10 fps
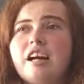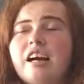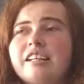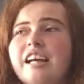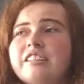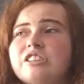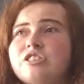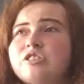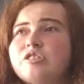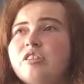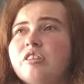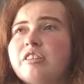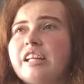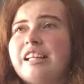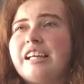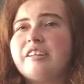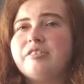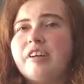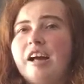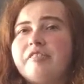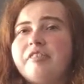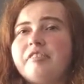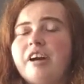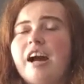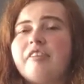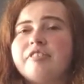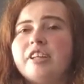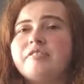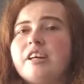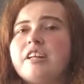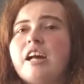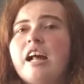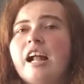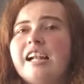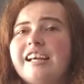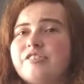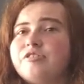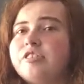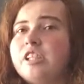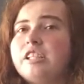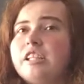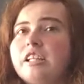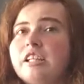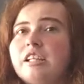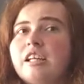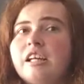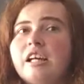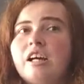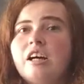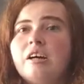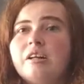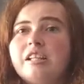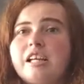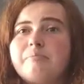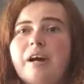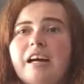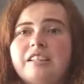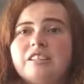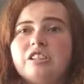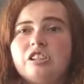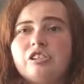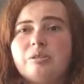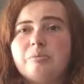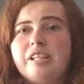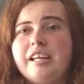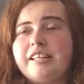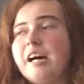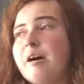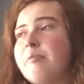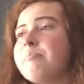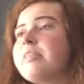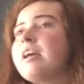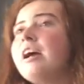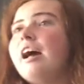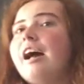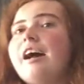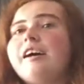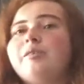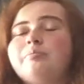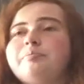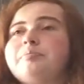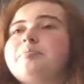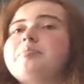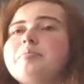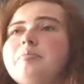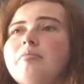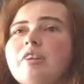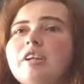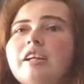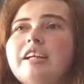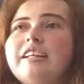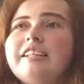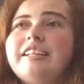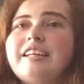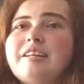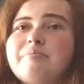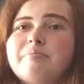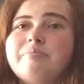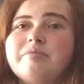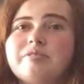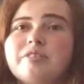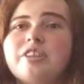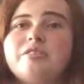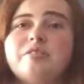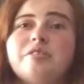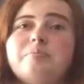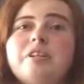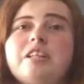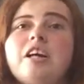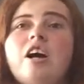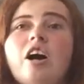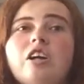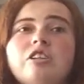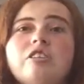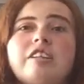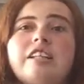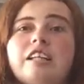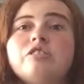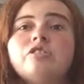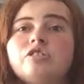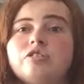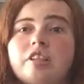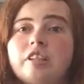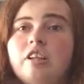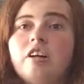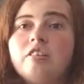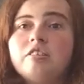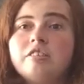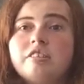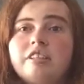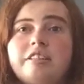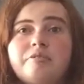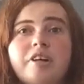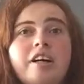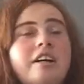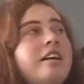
I get drunk, at, like, after I've had, like, 3, like, pints or something like that. And then, because I've just been young and I don't drink a lot either.